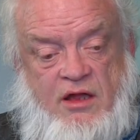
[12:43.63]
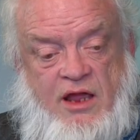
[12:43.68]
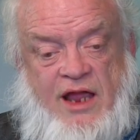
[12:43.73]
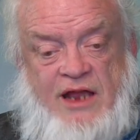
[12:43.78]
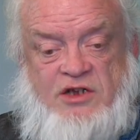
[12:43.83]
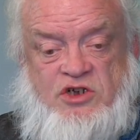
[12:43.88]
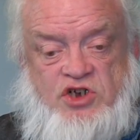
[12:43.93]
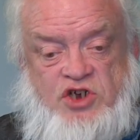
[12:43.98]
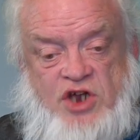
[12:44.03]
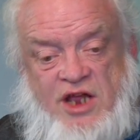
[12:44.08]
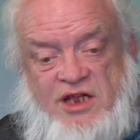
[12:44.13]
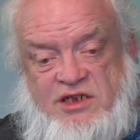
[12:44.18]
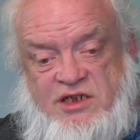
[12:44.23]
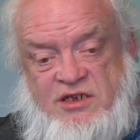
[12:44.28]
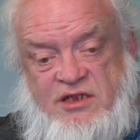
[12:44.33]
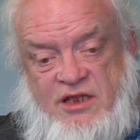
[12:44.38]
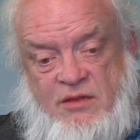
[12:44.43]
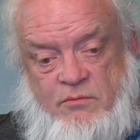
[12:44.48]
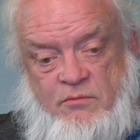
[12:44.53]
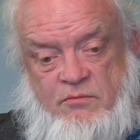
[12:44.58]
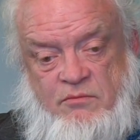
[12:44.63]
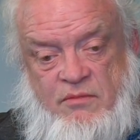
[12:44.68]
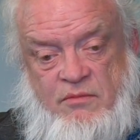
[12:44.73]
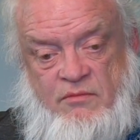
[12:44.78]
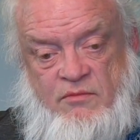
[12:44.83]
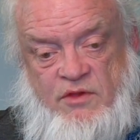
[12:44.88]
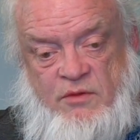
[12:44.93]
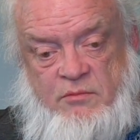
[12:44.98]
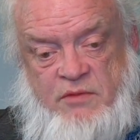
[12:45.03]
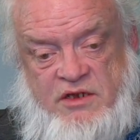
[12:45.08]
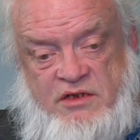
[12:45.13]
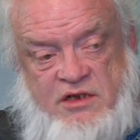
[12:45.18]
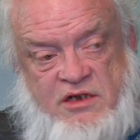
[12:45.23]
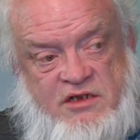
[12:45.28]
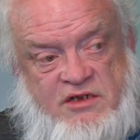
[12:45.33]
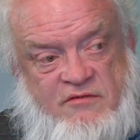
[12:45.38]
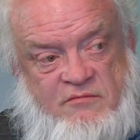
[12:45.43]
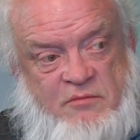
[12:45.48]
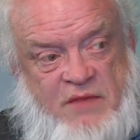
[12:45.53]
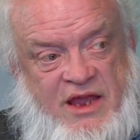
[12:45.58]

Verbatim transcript: And just the, the business of